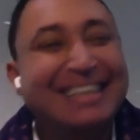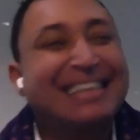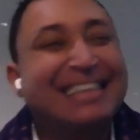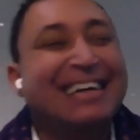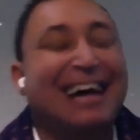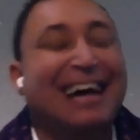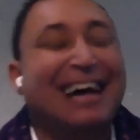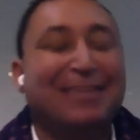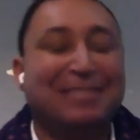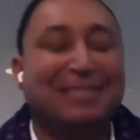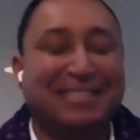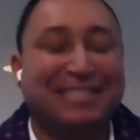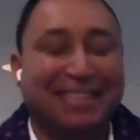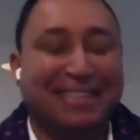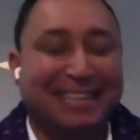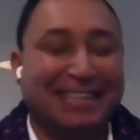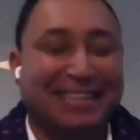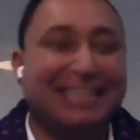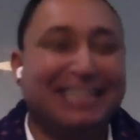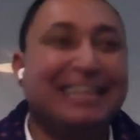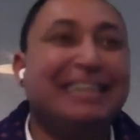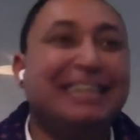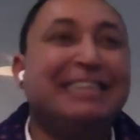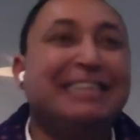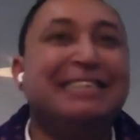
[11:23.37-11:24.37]
I'm just kidding.
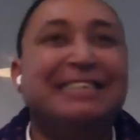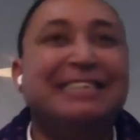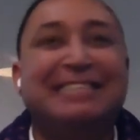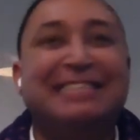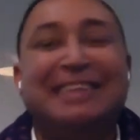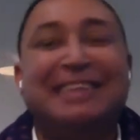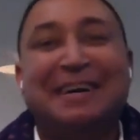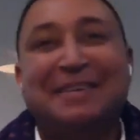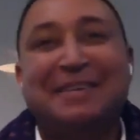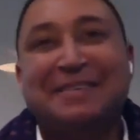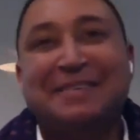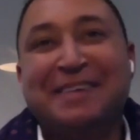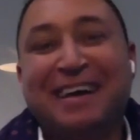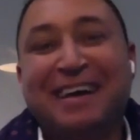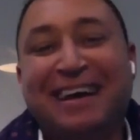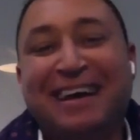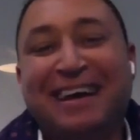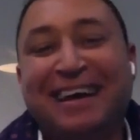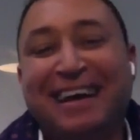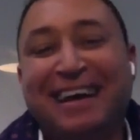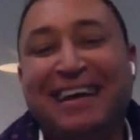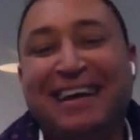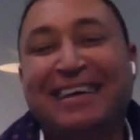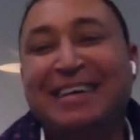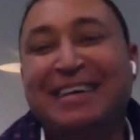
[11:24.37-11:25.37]
So
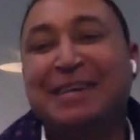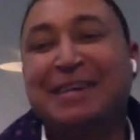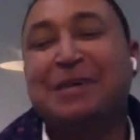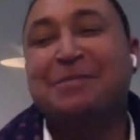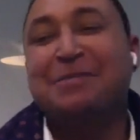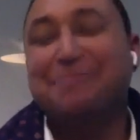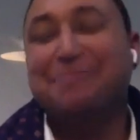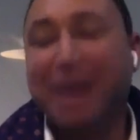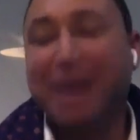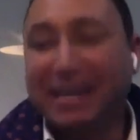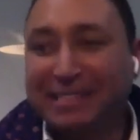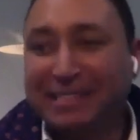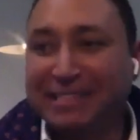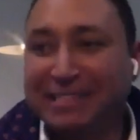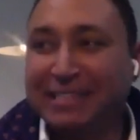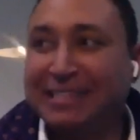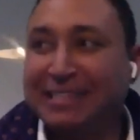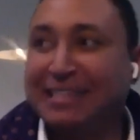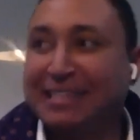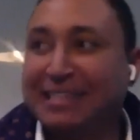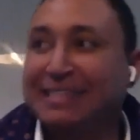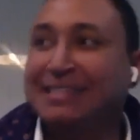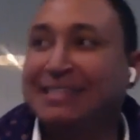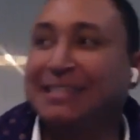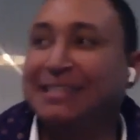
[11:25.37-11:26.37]
uh,
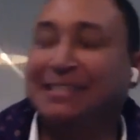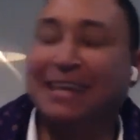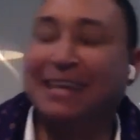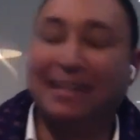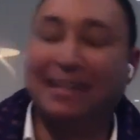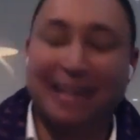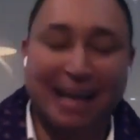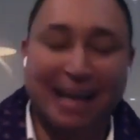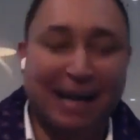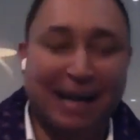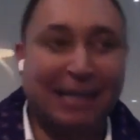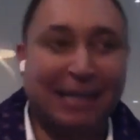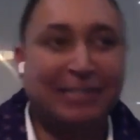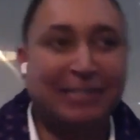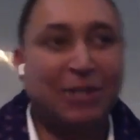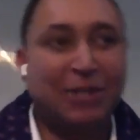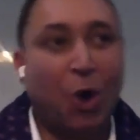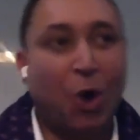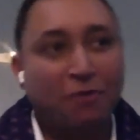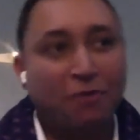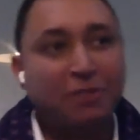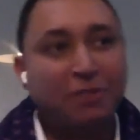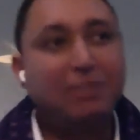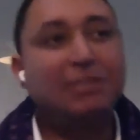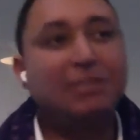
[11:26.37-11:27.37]
basically to sell a house,
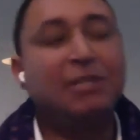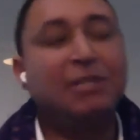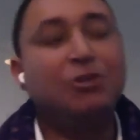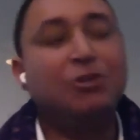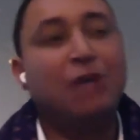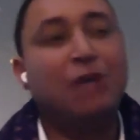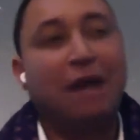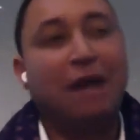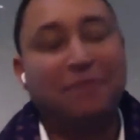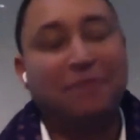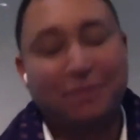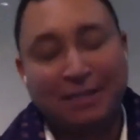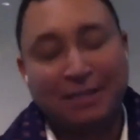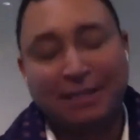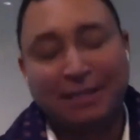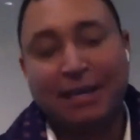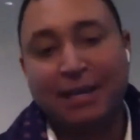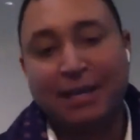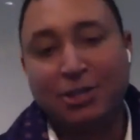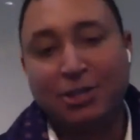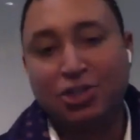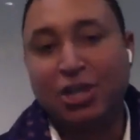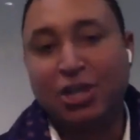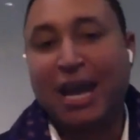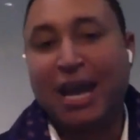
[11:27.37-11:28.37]
obviously you have to
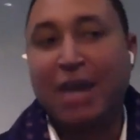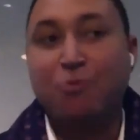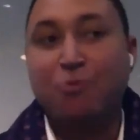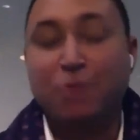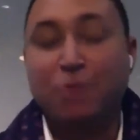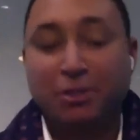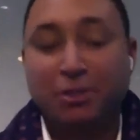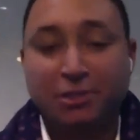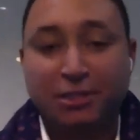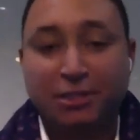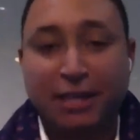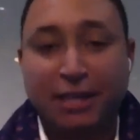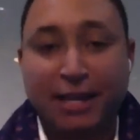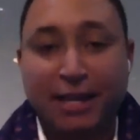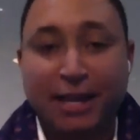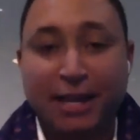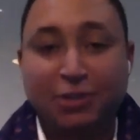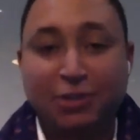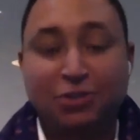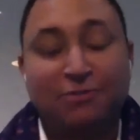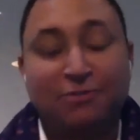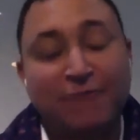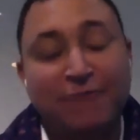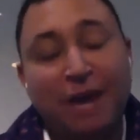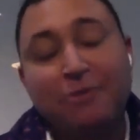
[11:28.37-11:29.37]
engage a real estate
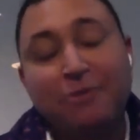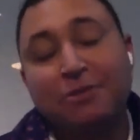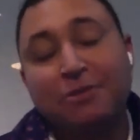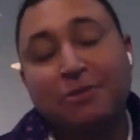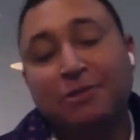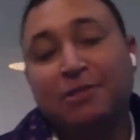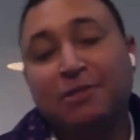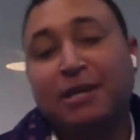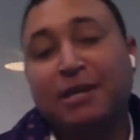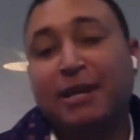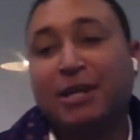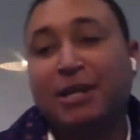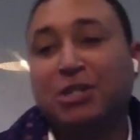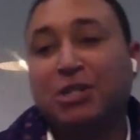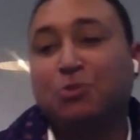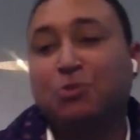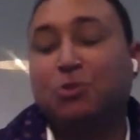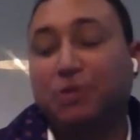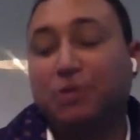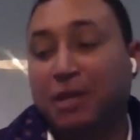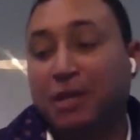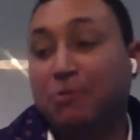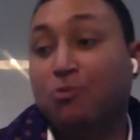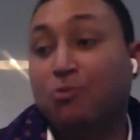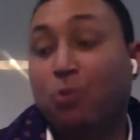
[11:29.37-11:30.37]
agent. That real estate agent will
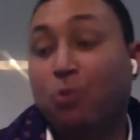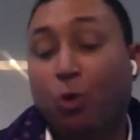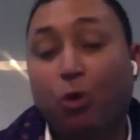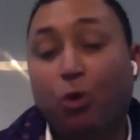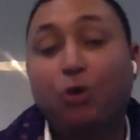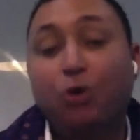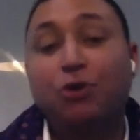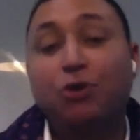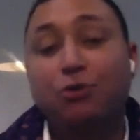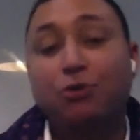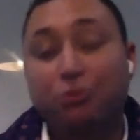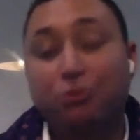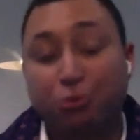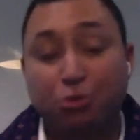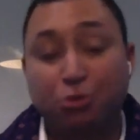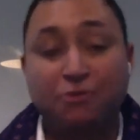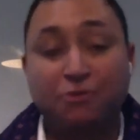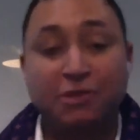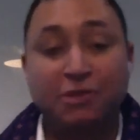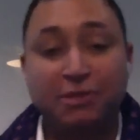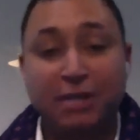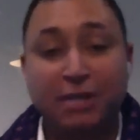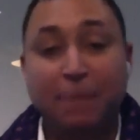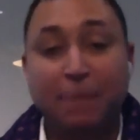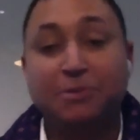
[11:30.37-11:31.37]
then walk you through the
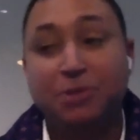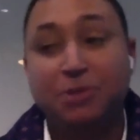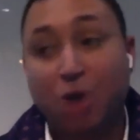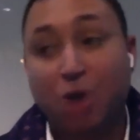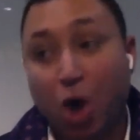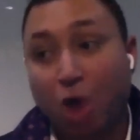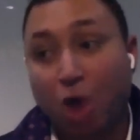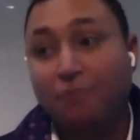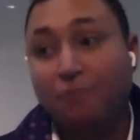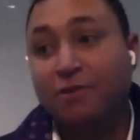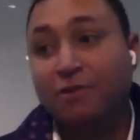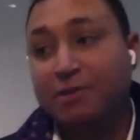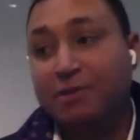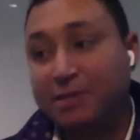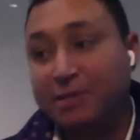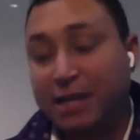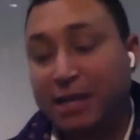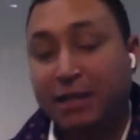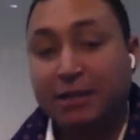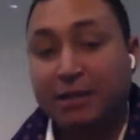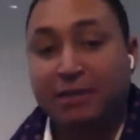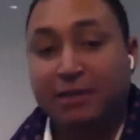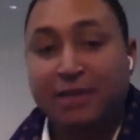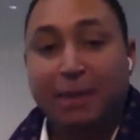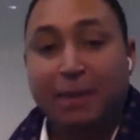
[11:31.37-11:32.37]
steps of
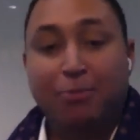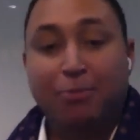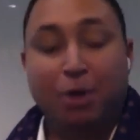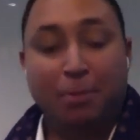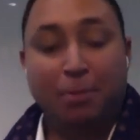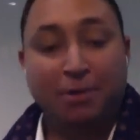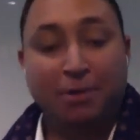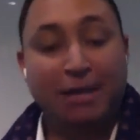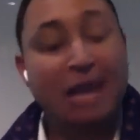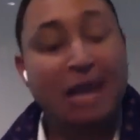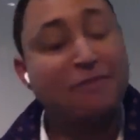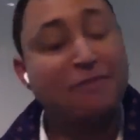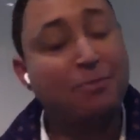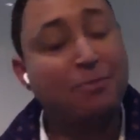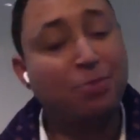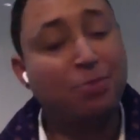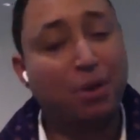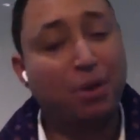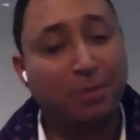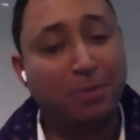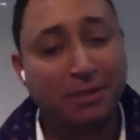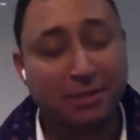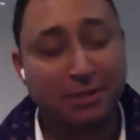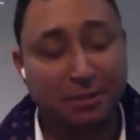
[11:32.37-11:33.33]
selling that property. Every property is